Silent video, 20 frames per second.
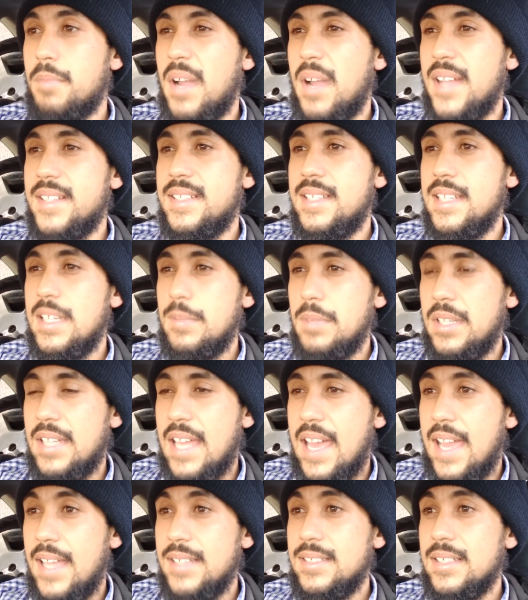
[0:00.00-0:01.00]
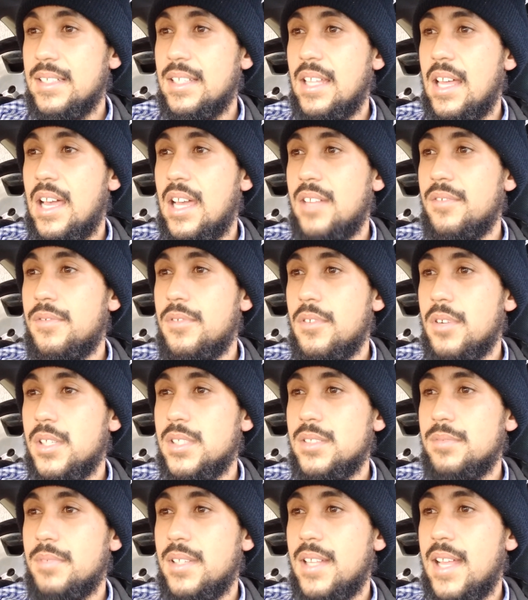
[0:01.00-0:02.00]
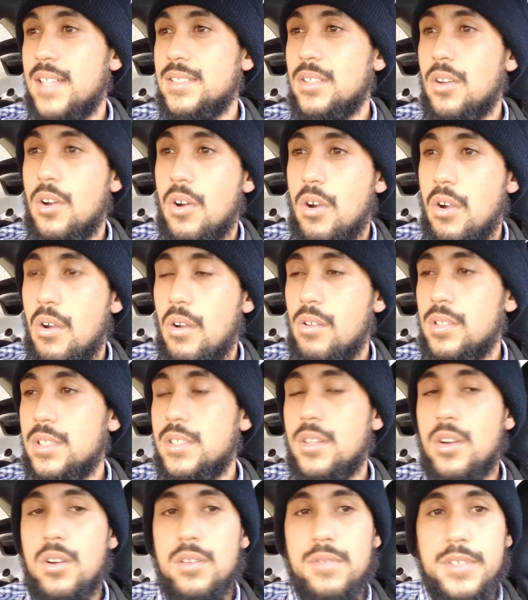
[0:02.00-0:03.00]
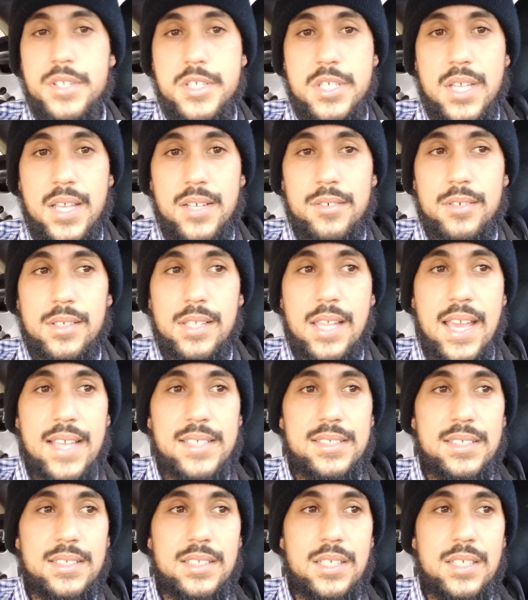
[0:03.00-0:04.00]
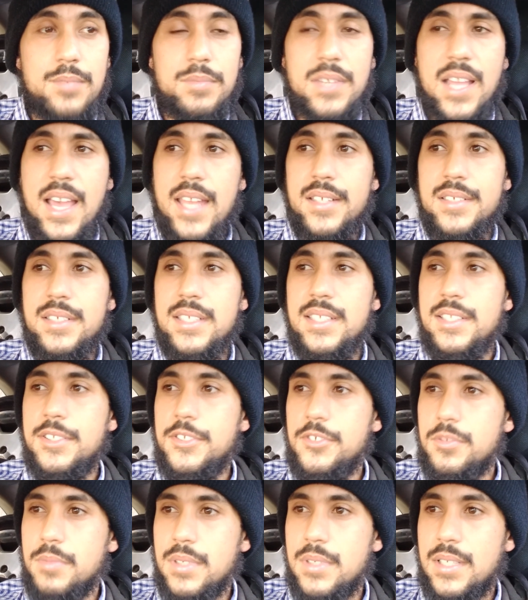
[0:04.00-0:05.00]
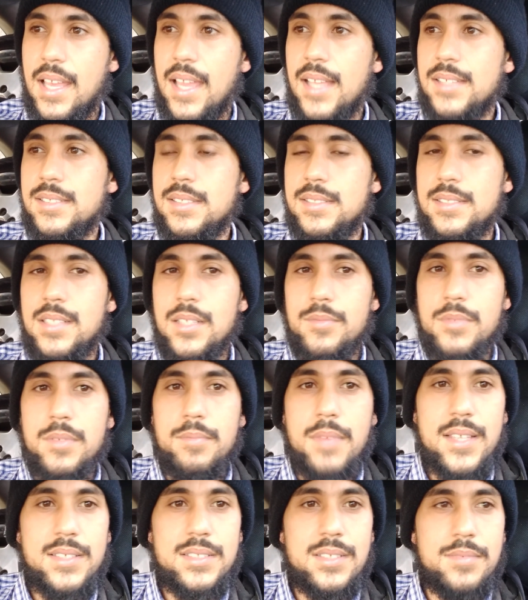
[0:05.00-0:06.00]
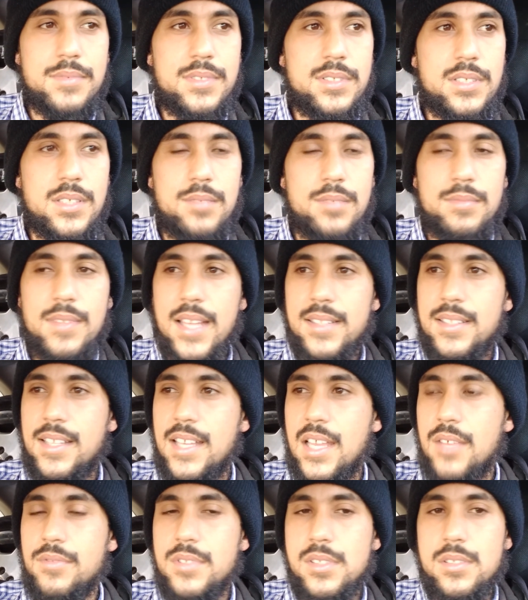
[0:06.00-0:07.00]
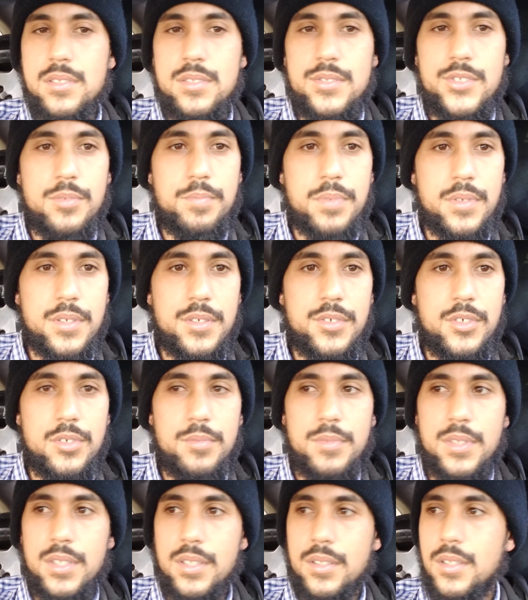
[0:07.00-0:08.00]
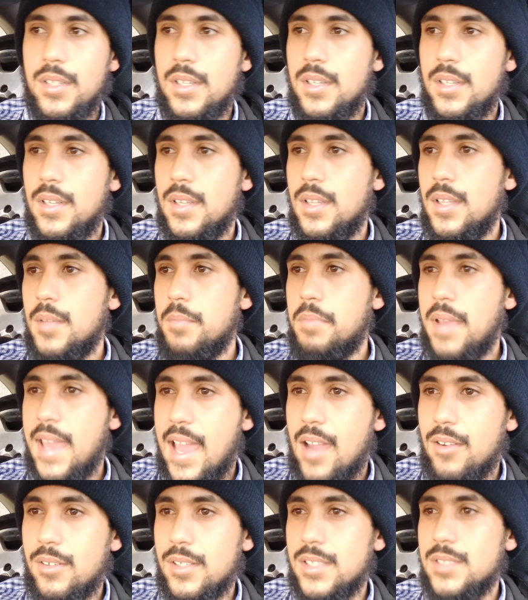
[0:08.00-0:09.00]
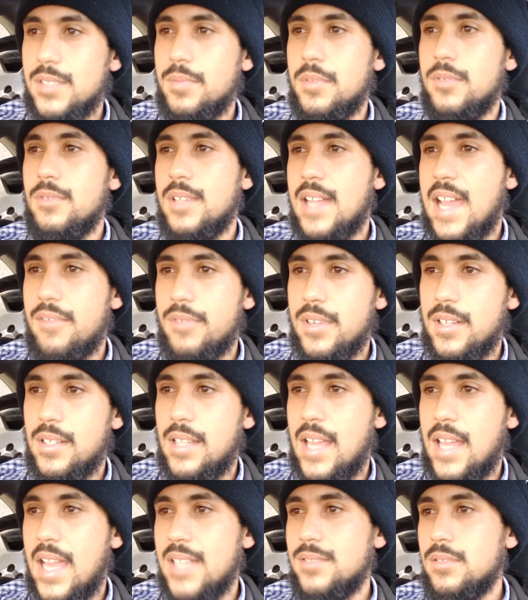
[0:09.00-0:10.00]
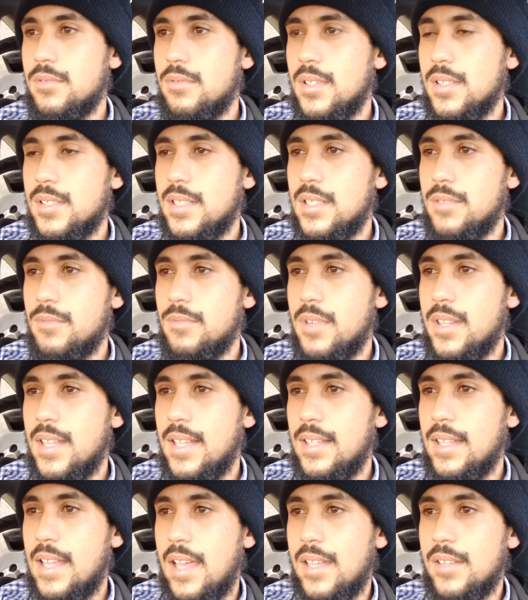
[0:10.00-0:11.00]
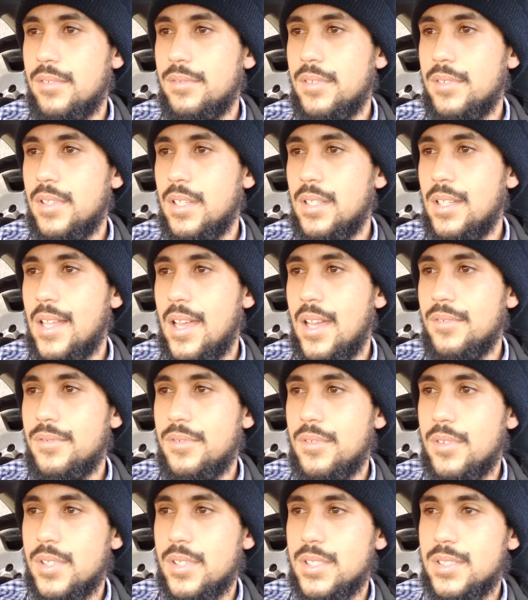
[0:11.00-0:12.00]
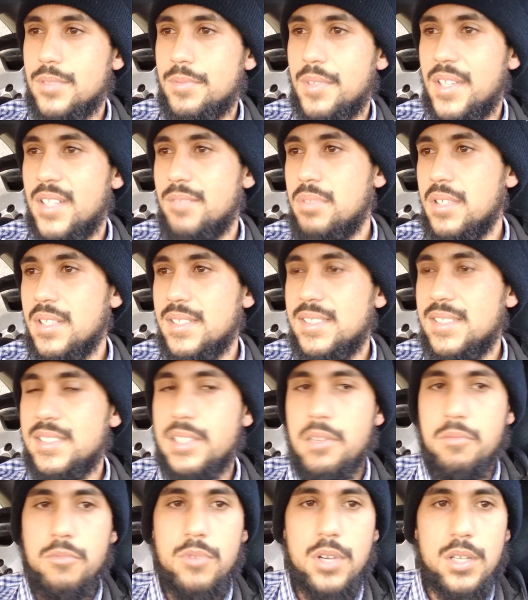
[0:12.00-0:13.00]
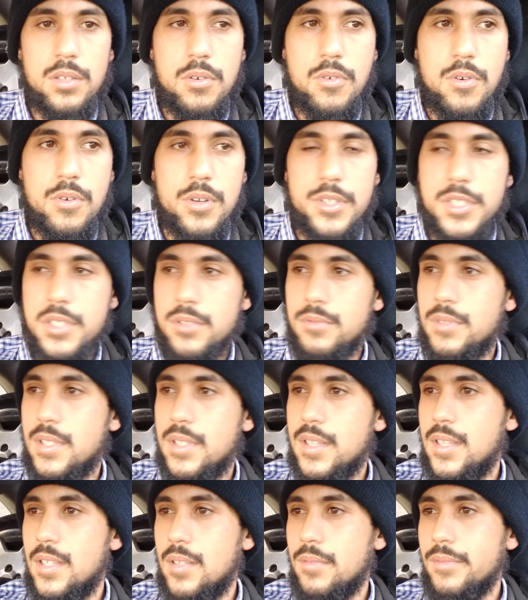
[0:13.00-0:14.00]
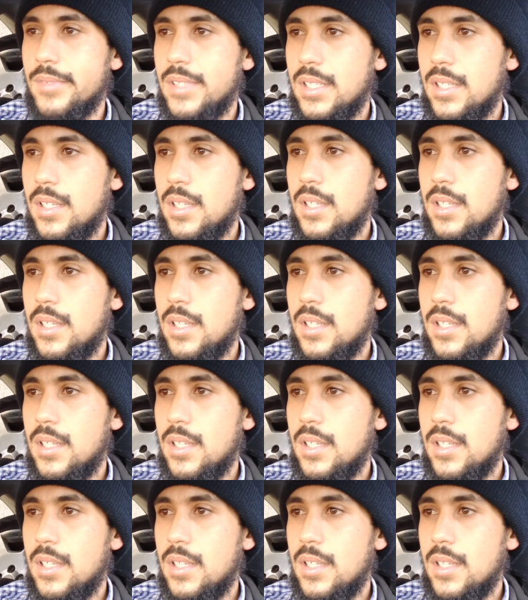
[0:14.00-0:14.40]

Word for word: by demonizing law enforcement as a whole and overgeneralizing them, kind of dehumanizes them. It makes them seem like they have these superhuman powers. But what I realized with working with a lot of uh, law enforcement and being somewhat cordial with them,